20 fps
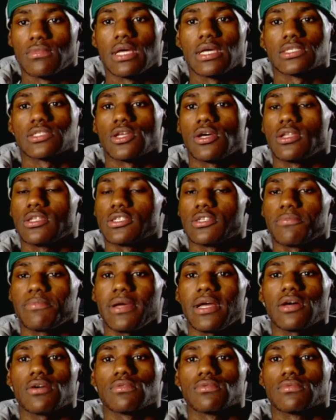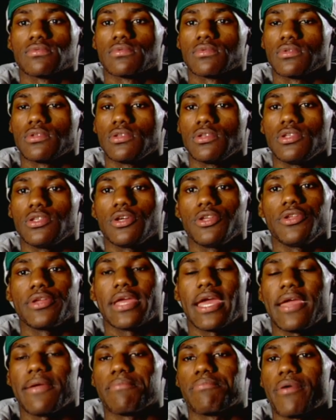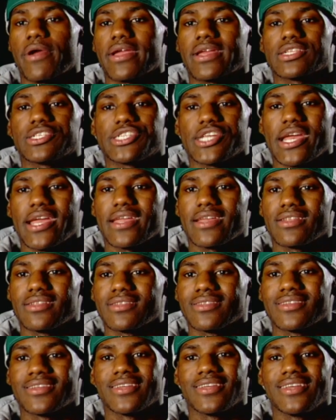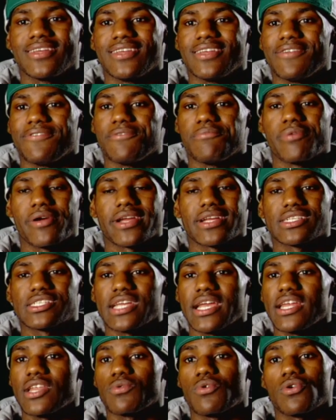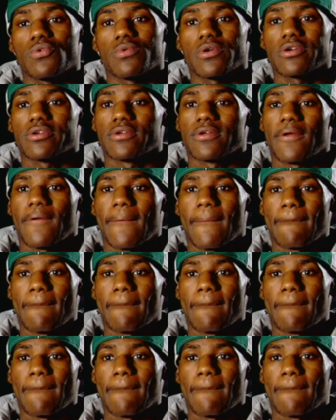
That's all it's about. You know, you can't break a chain. If you break a chain, it won't work.